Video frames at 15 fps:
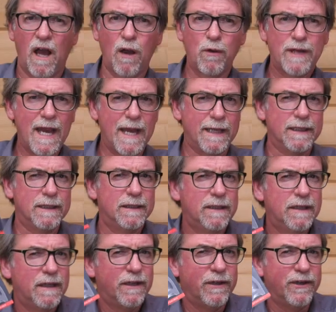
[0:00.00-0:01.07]
Okay,
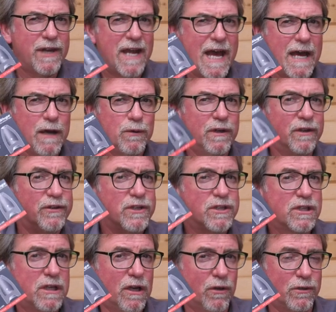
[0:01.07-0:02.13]
now, the
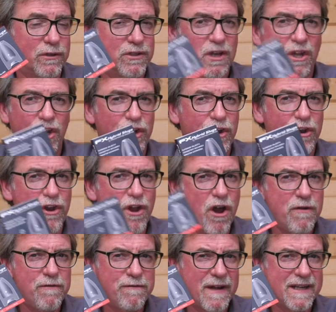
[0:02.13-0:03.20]
slugs.
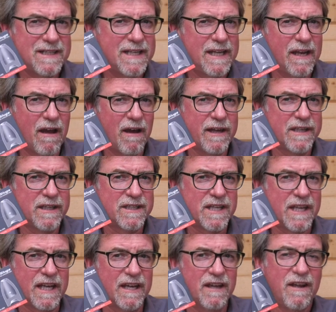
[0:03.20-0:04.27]
No fancy liners
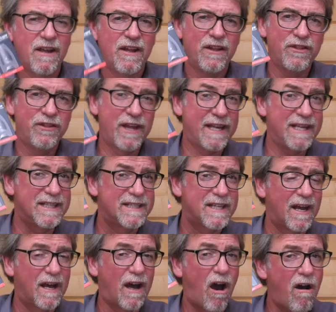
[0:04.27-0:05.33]
here. These
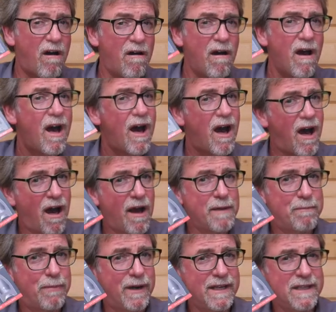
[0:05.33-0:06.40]
are
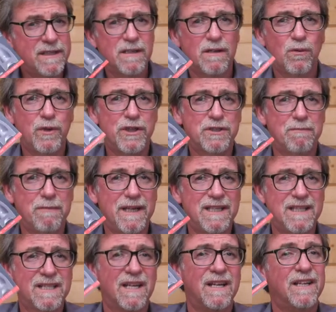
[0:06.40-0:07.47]
hybrids, which
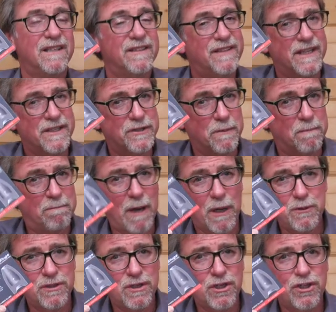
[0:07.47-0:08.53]
means they're
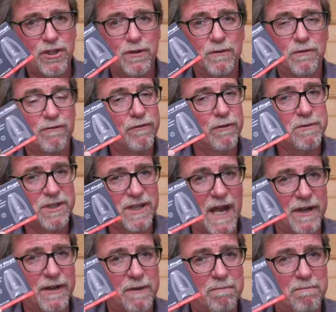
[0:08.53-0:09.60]
supposed to shoot from
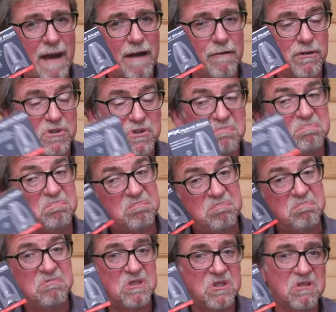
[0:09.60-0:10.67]
standard barrels
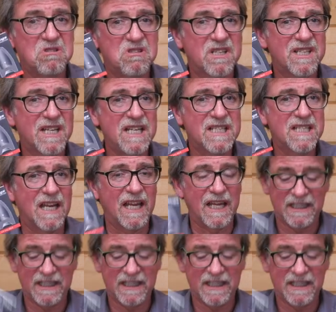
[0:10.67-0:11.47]
just as easily.